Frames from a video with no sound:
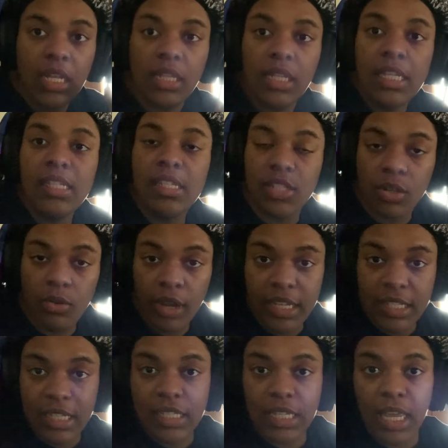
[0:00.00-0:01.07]
this is
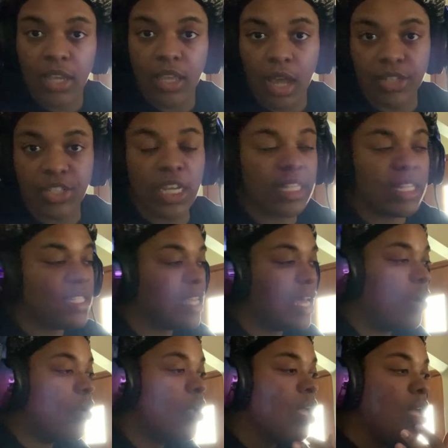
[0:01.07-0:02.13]
crazy as hell, y'all. Check this
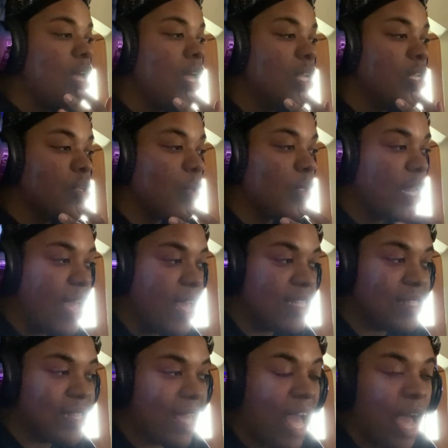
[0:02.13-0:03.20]
out. So,
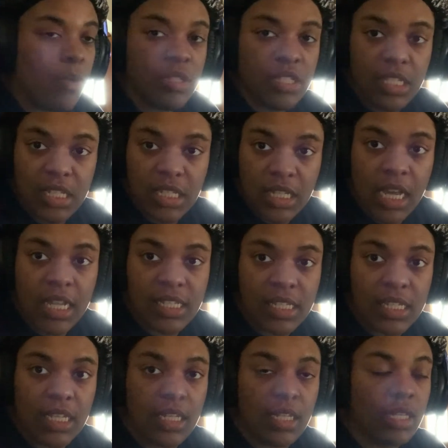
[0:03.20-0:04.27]
last night I was
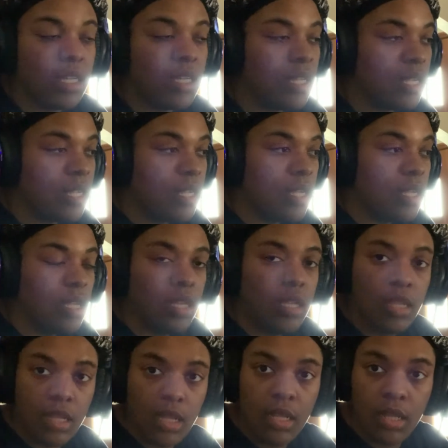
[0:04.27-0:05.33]
discussing
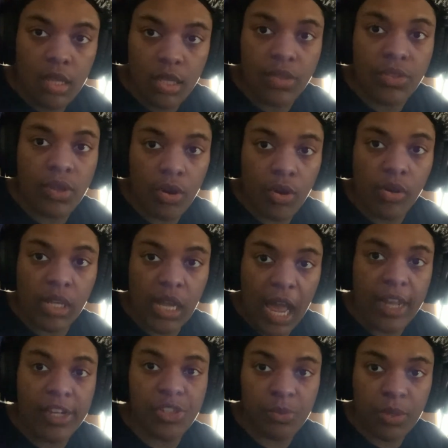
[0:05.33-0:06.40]
the third
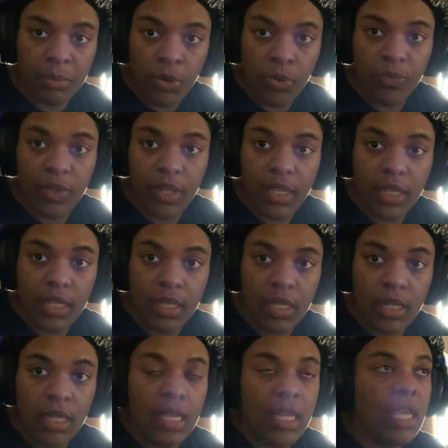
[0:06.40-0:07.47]
Conjuring movie.
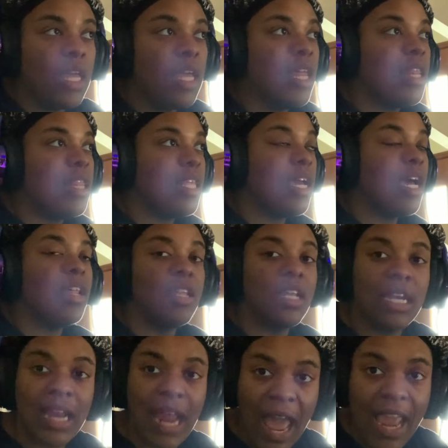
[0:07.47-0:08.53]
The other
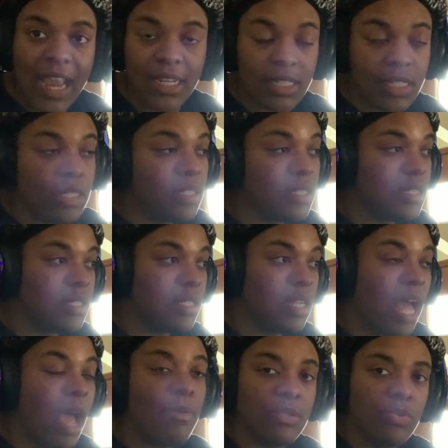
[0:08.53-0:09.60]
night,
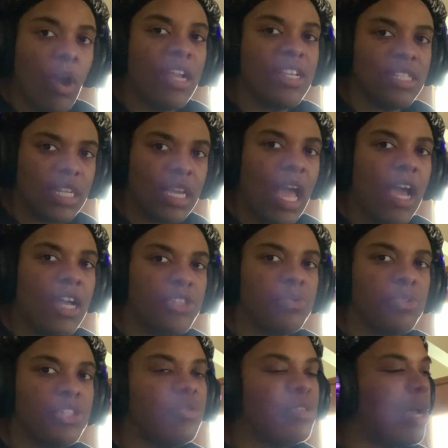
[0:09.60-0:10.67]
I was watching The
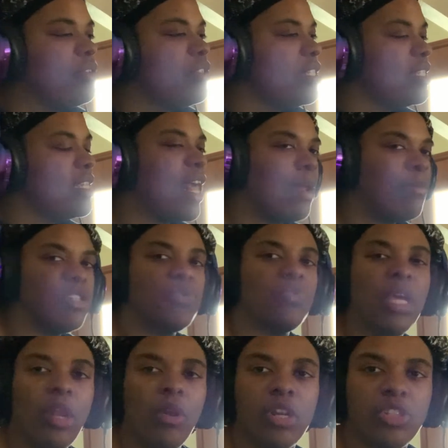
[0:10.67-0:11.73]
Conjuring 2, and I was just saying, I'm just
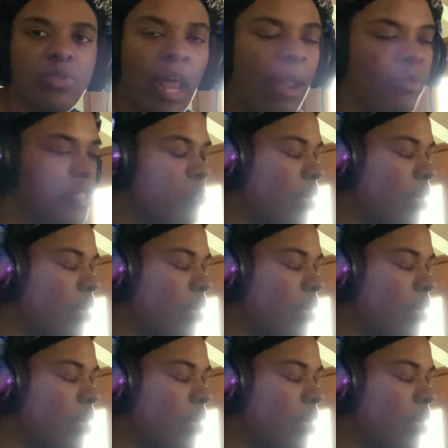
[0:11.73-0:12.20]
waiting on the trailer.